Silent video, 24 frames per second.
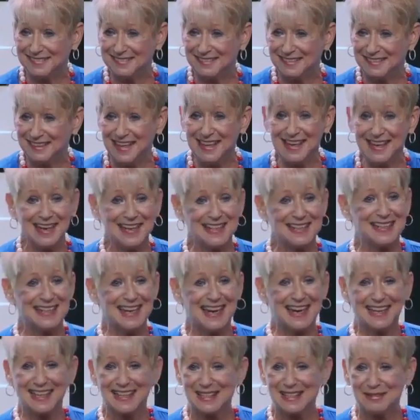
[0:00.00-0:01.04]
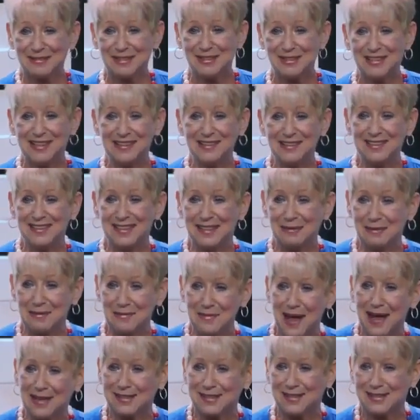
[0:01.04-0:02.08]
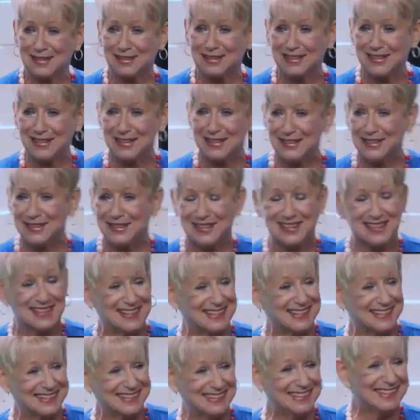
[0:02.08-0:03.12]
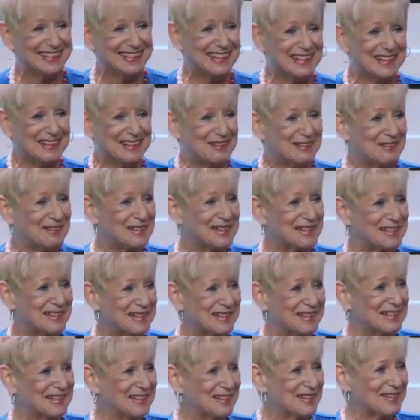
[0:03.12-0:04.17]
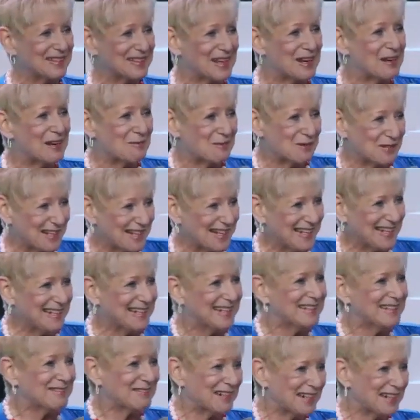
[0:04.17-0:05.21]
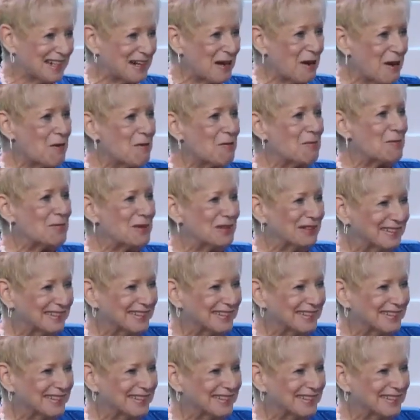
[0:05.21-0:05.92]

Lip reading: Hey, Nancy, I got some good news and some not so good news. What's the good news? We're eating home.